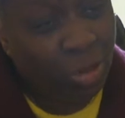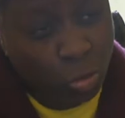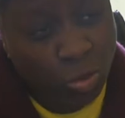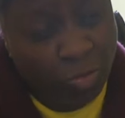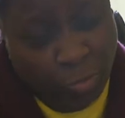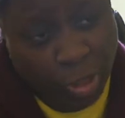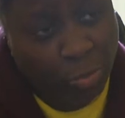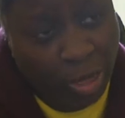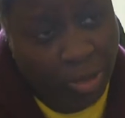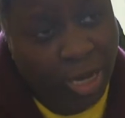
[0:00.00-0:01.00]
sort of blew
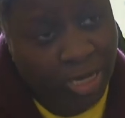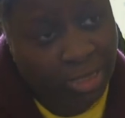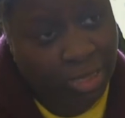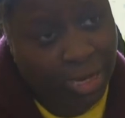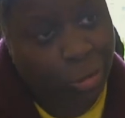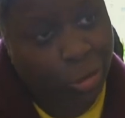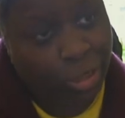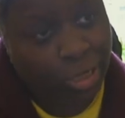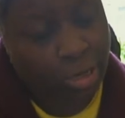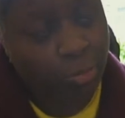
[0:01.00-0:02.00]
my mind,
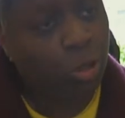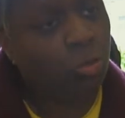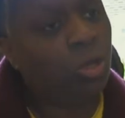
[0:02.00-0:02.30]
actually, because